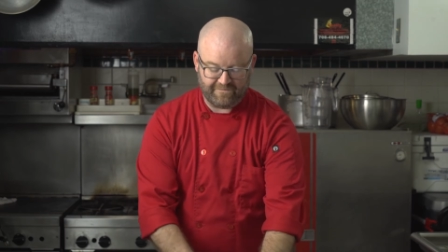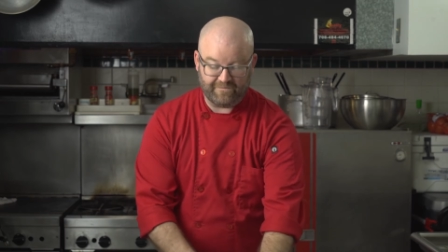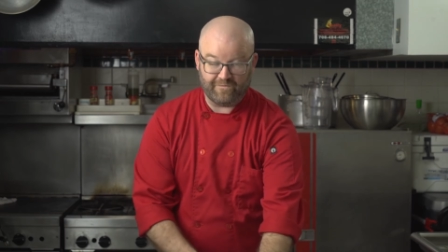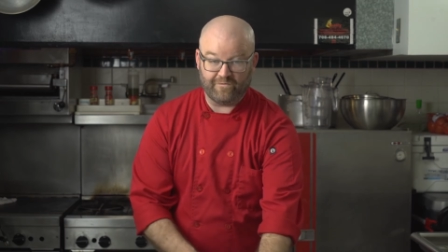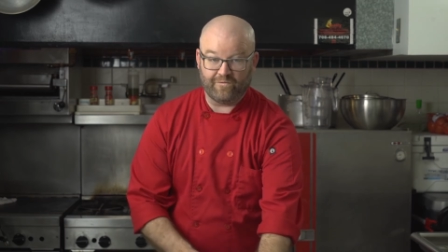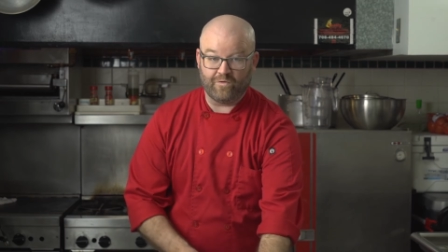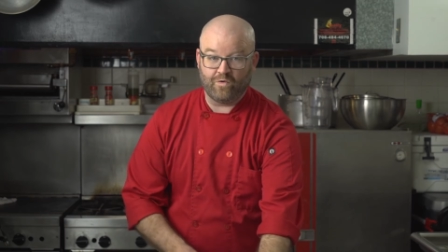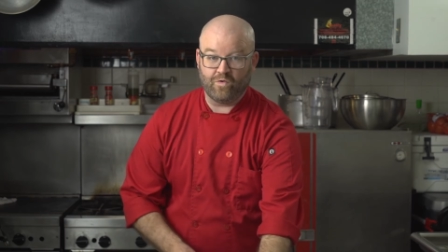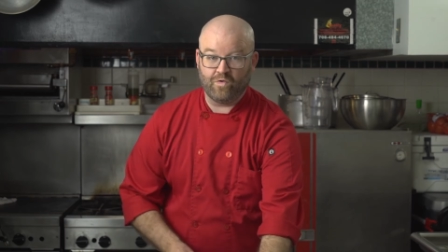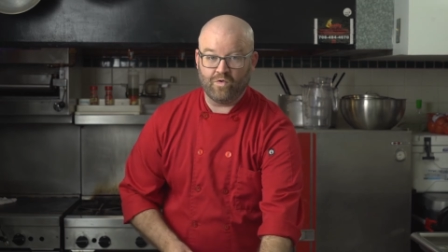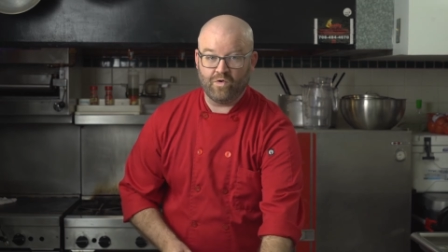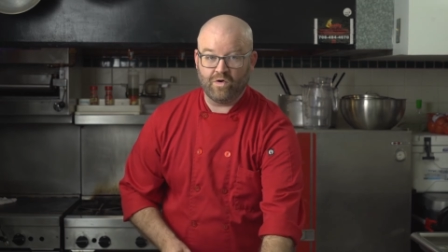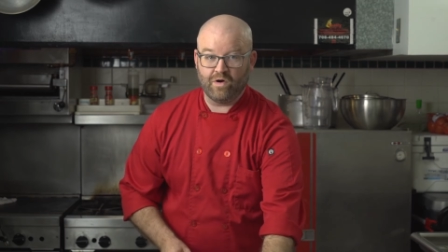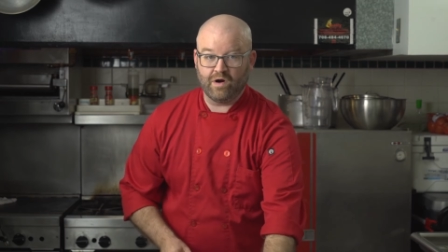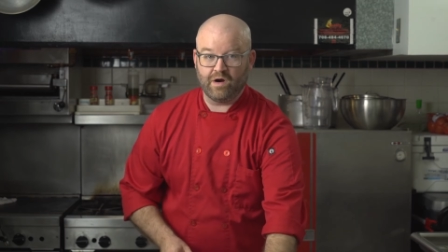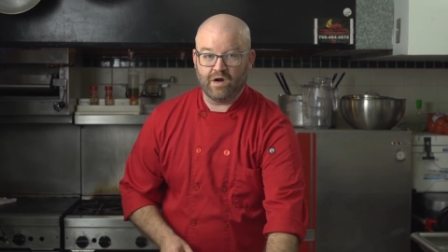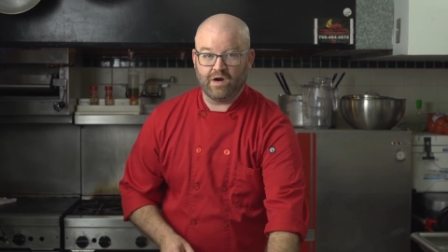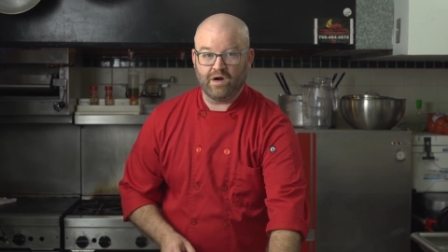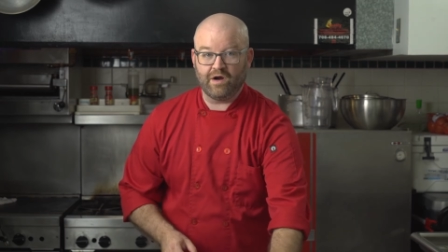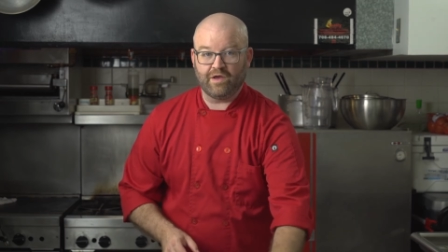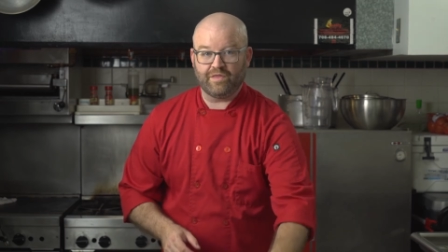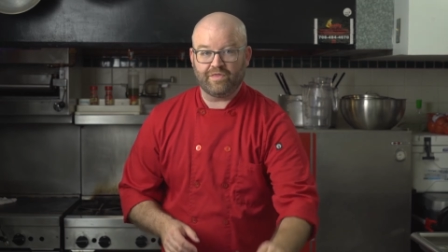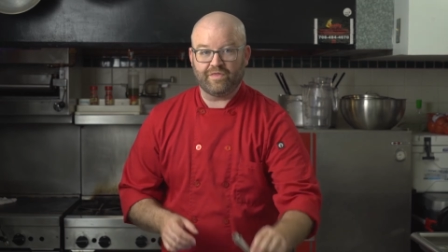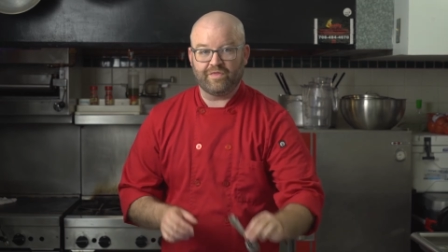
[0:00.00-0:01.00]

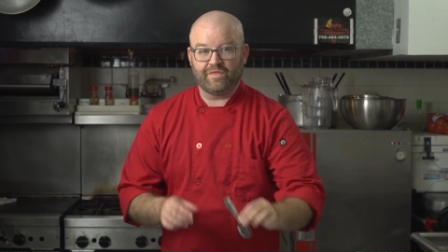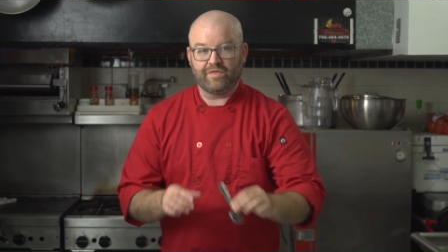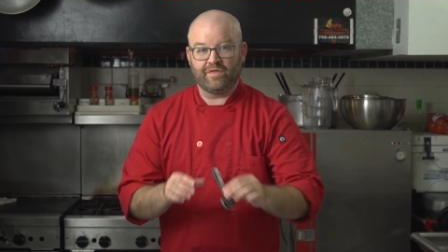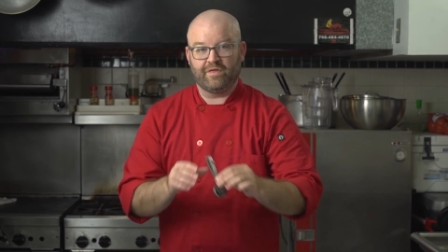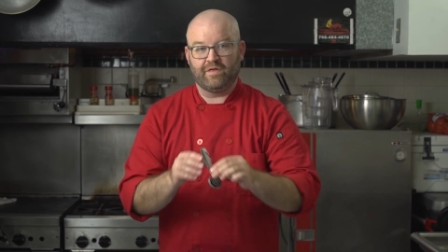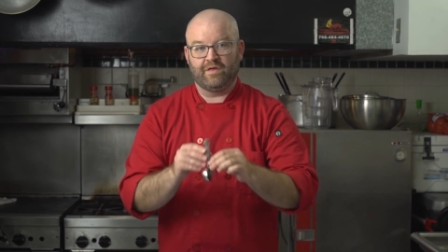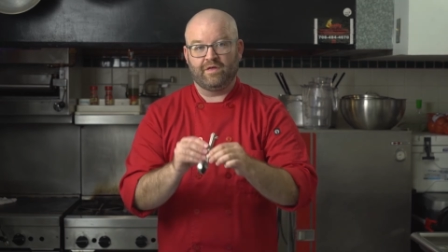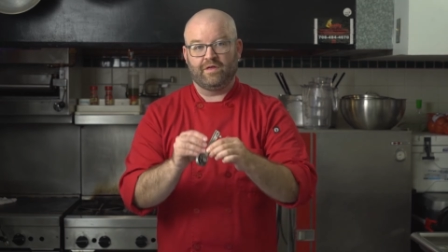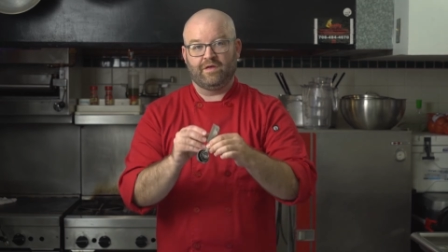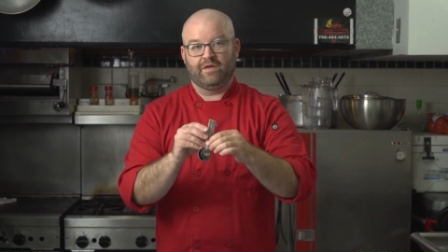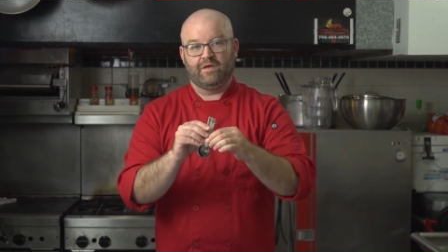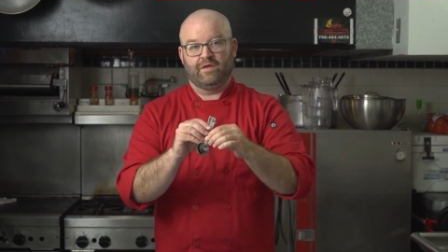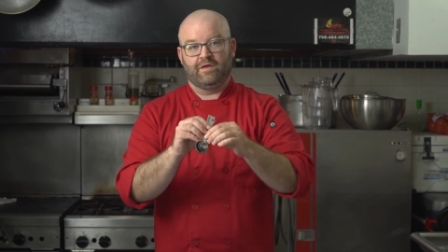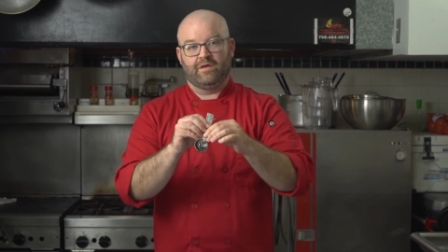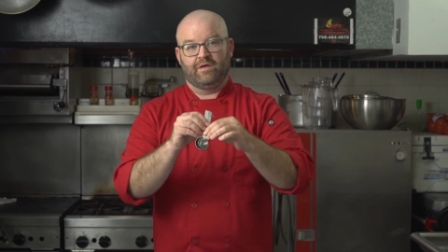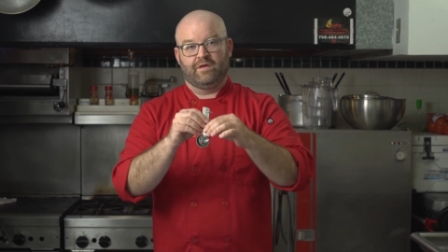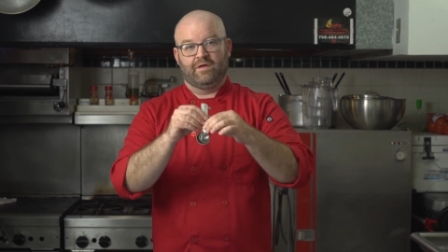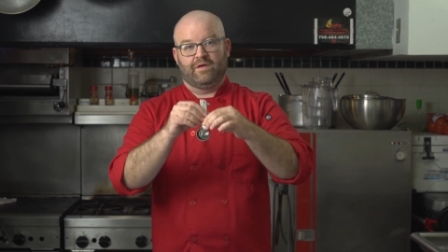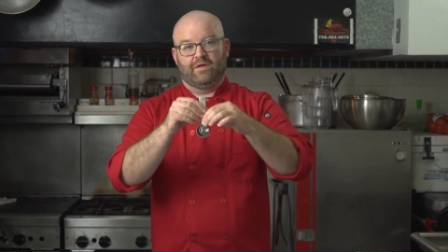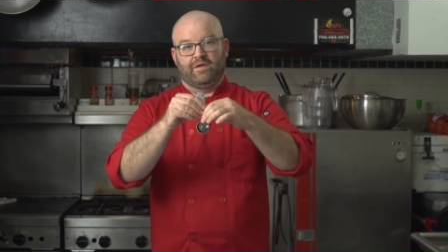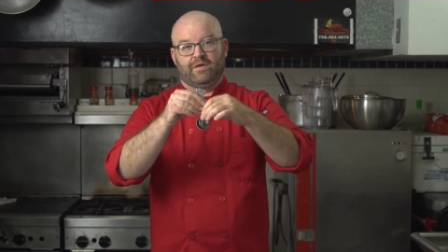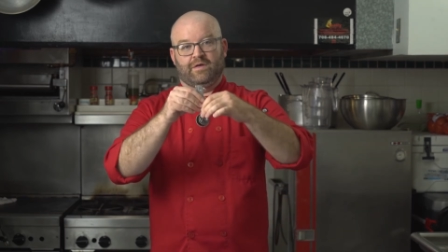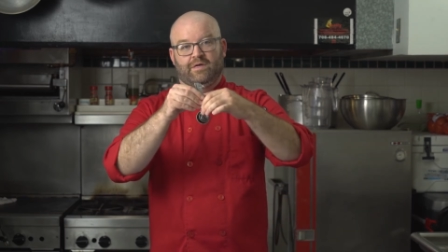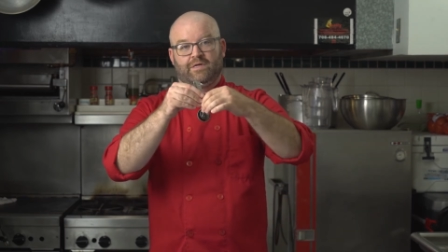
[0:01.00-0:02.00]
1/4
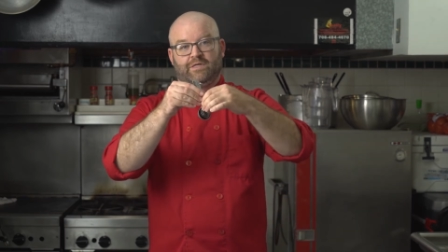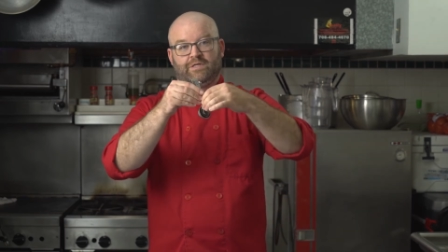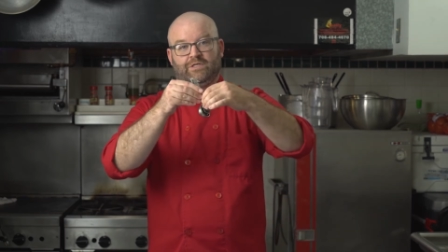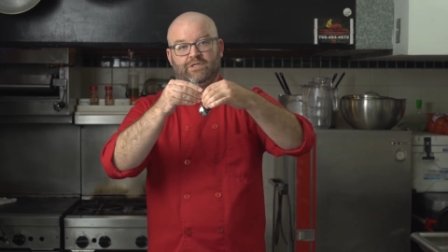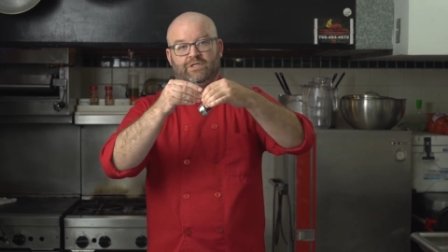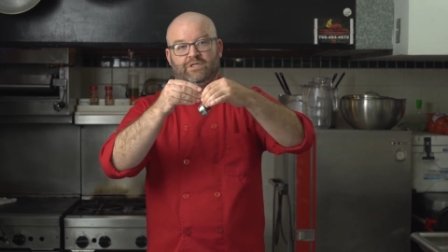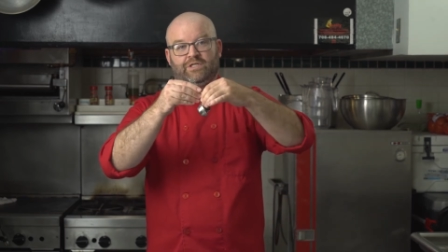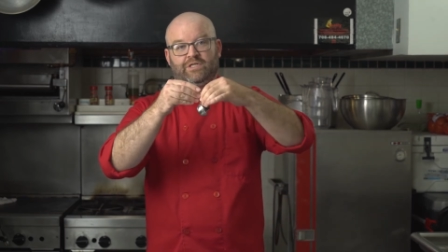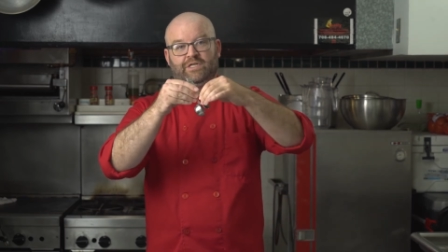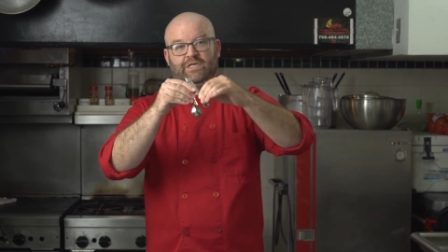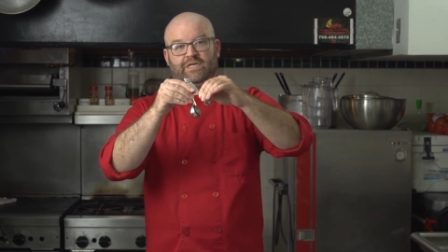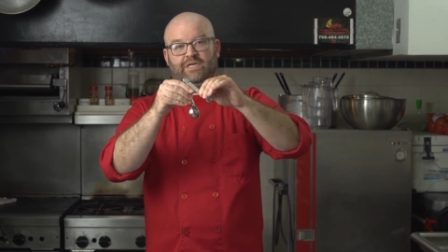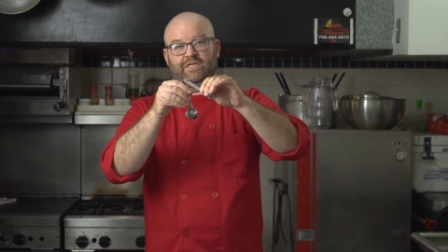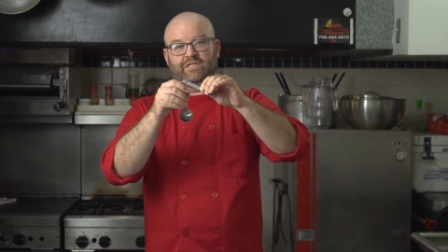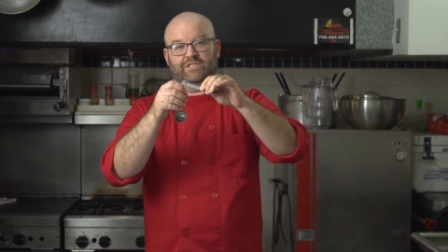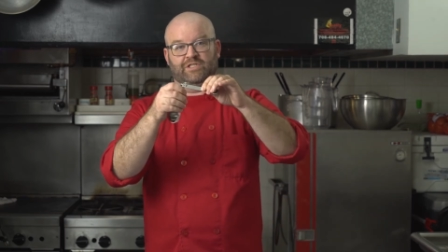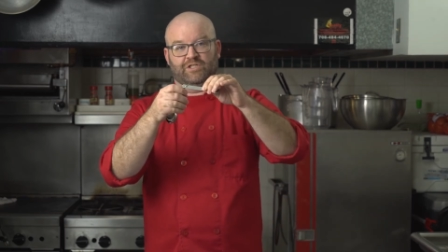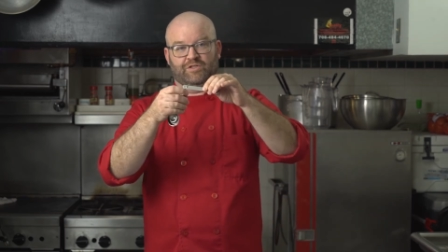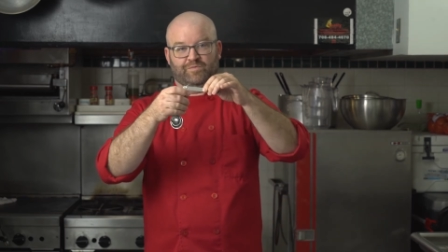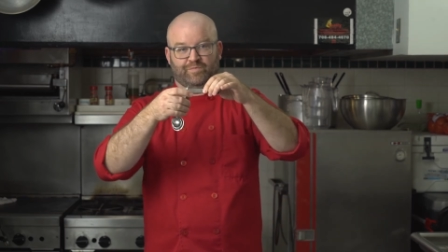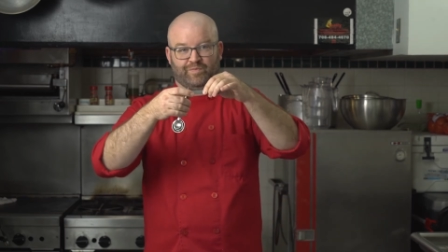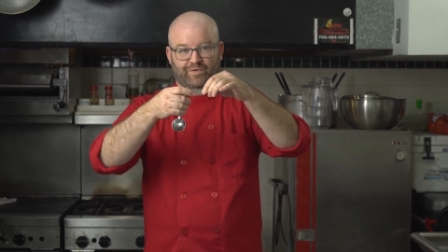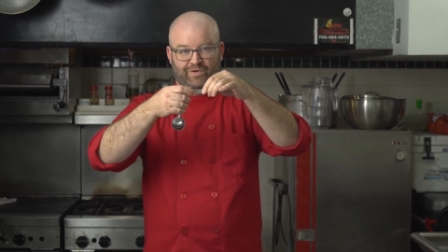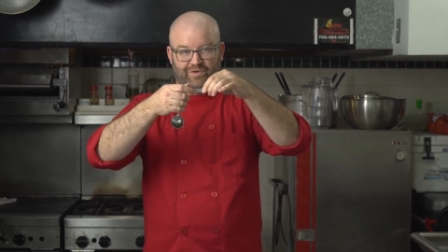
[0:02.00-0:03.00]

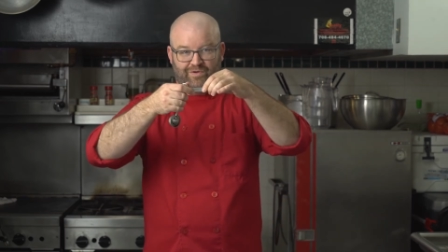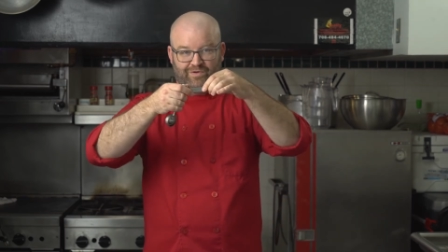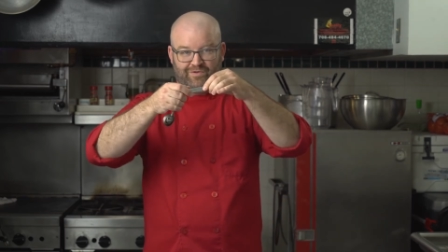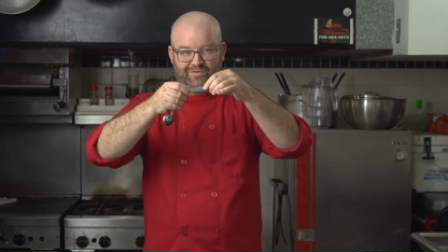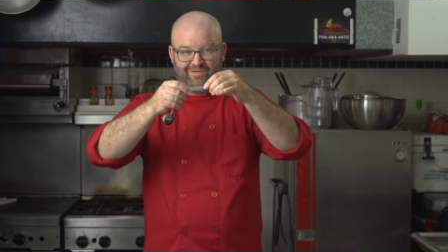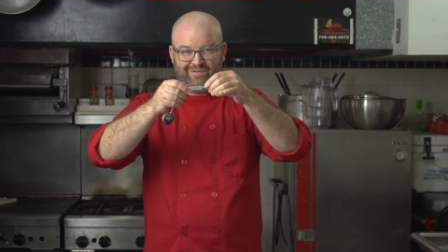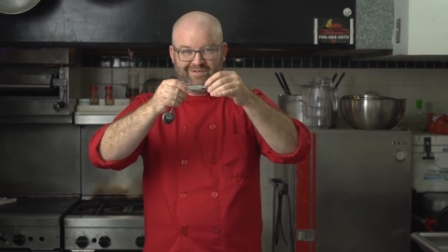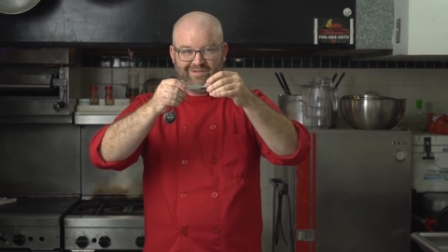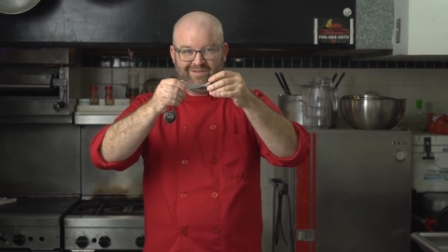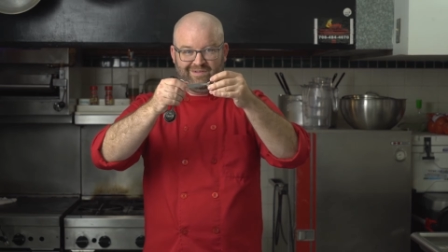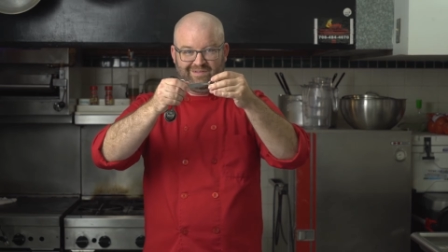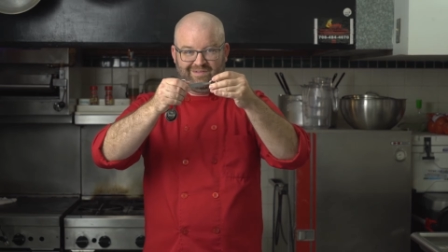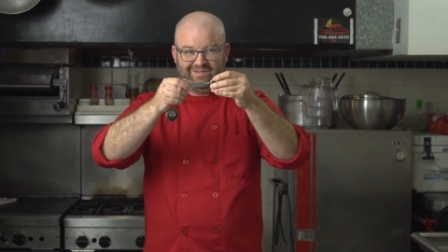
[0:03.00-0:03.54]
teaspoon.